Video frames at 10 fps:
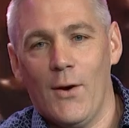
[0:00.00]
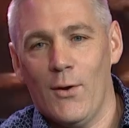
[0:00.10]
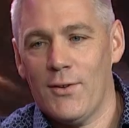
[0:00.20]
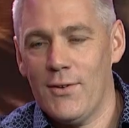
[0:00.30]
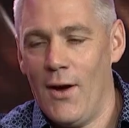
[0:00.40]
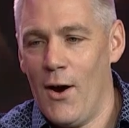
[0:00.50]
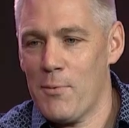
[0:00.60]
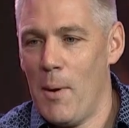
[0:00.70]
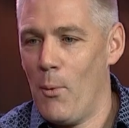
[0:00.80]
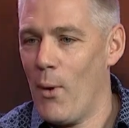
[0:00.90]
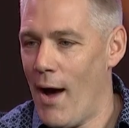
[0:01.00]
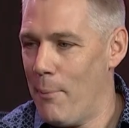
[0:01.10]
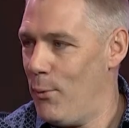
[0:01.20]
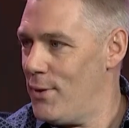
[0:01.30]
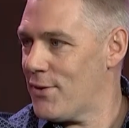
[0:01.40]
us Irish people, we're
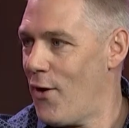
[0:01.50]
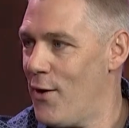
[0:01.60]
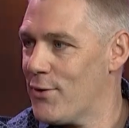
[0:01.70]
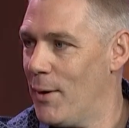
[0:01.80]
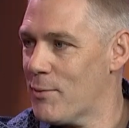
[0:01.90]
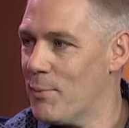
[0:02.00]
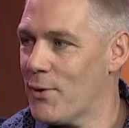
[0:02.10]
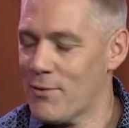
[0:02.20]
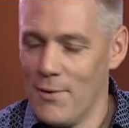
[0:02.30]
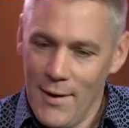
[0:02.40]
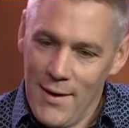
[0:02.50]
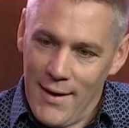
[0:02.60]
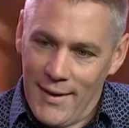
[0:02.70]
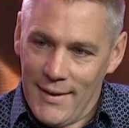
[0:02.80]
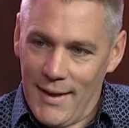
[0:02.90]
happy with the stereotypes because
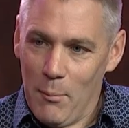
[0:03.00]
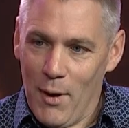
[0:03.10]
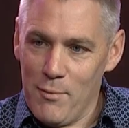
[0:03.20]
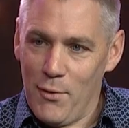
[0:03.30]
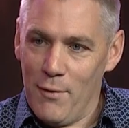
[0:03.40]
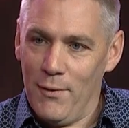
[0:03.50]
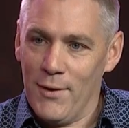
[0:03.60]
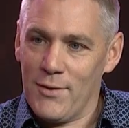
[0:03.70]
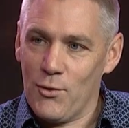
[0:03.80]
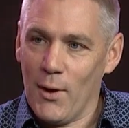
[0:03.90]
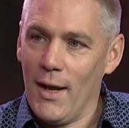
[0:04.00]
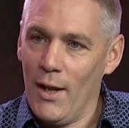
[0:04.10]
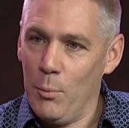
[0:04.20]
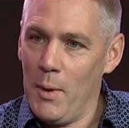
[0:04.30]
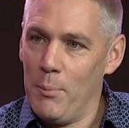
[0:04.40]
it might involve us drinking a
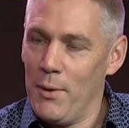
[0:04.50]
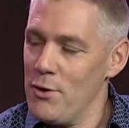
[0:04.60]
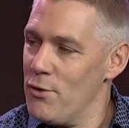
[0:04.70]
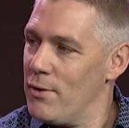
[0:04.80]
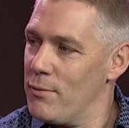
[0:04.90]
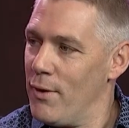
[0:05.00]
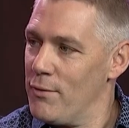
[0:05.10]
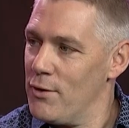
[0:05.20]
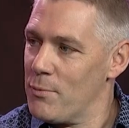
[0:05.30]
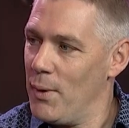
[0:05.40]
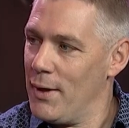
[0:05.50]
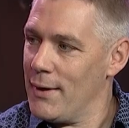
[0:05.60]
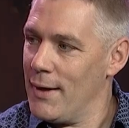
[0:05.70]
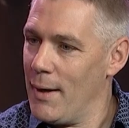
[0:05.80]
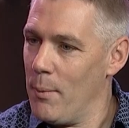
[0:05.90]
little bit, but it usually involves us
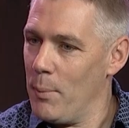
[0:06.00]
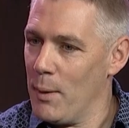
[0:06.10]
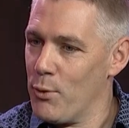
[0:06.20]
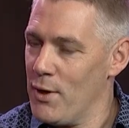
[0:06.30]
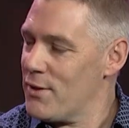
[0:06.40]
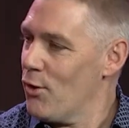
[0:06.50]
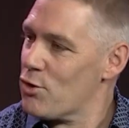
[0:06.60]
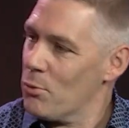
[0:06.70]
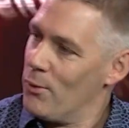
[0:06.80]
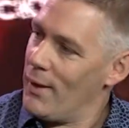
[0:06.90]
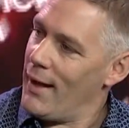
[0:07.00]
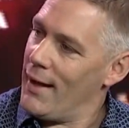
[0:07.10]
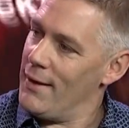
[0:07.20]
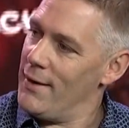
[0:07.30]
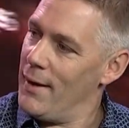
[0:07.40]
being pretty sociable
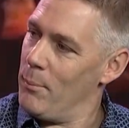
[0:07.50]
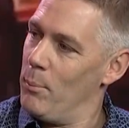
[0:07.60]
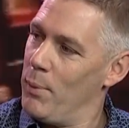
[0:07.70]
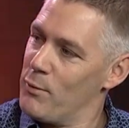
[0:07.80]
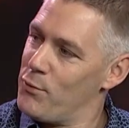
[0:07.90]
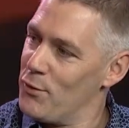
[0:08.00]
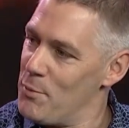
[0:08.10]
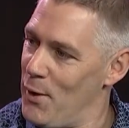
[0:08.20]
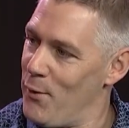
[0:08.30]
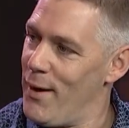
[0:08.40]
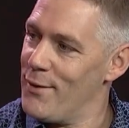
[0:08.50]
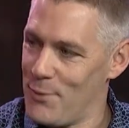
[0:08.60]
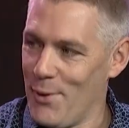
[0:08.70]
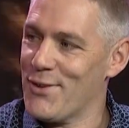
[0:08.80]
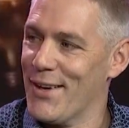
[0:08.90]
and being fun to be around,
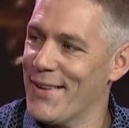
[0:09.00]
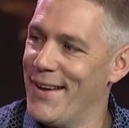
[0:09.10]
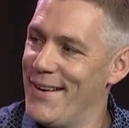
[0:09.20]
so I'll take that.